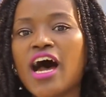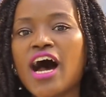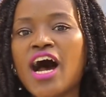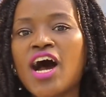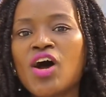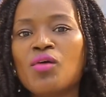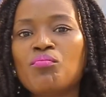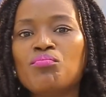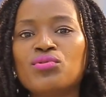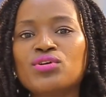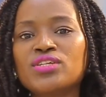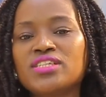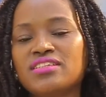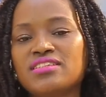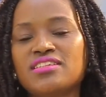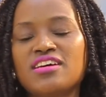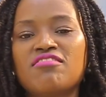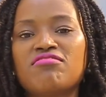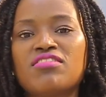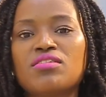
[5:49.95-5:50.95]
Our
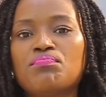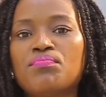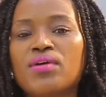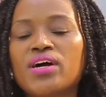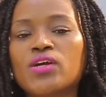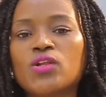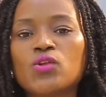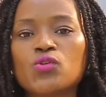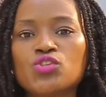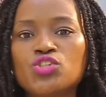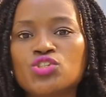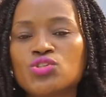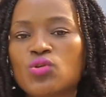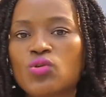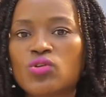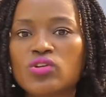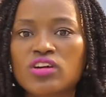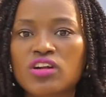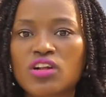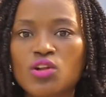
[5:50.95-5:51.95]
bodies have a
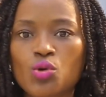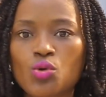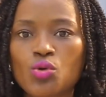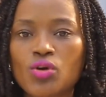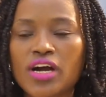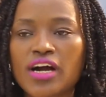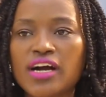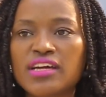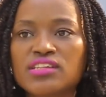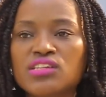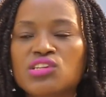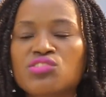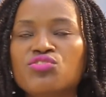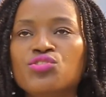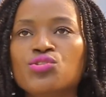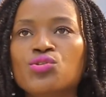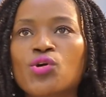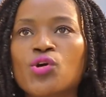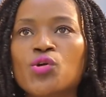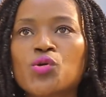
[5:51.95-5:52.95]
biological clock, and
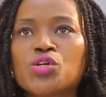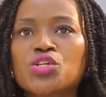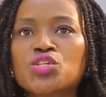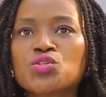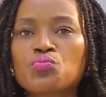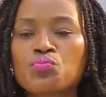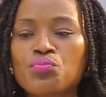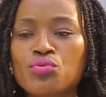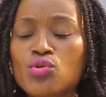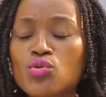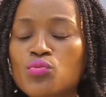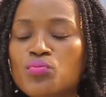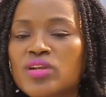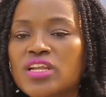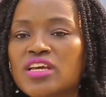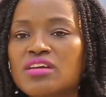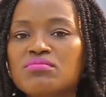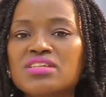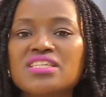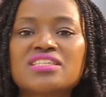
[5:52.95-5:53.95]
if you always poop,
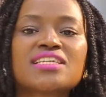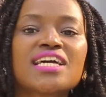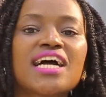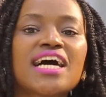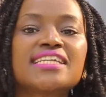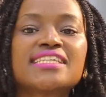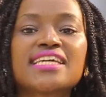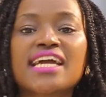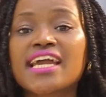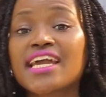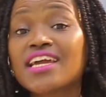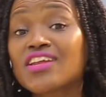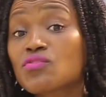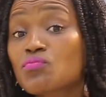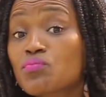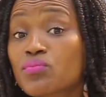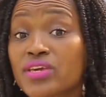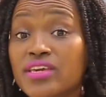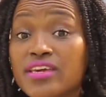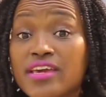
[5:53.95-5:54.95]
let me say at
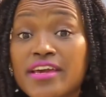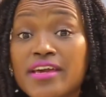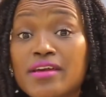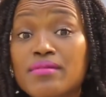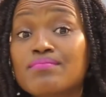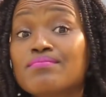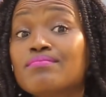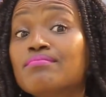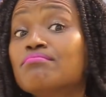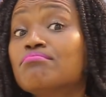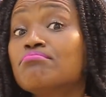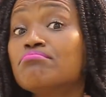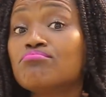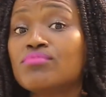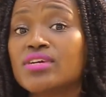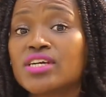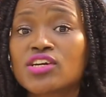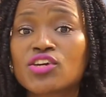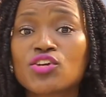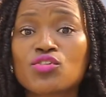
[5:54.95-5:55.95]
8 p.m.,
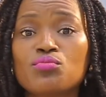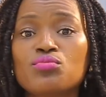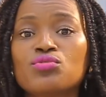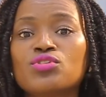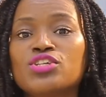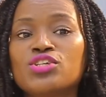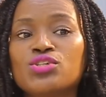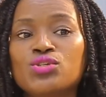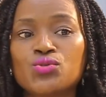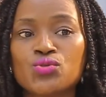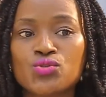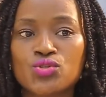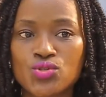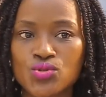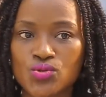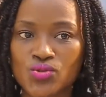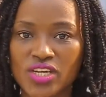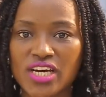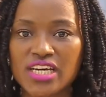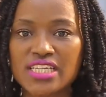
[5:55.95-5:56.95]
make your body used
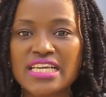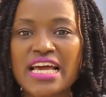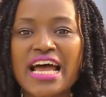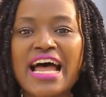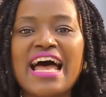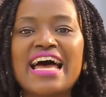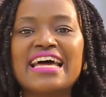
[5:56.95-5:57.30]
to that.